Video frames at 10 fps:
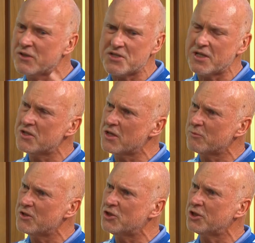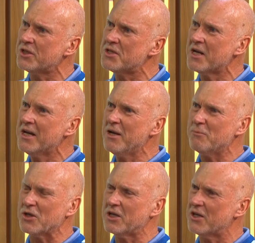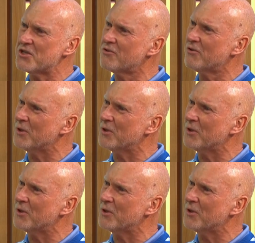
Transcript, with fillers: to stand up to the cheese, but cuts through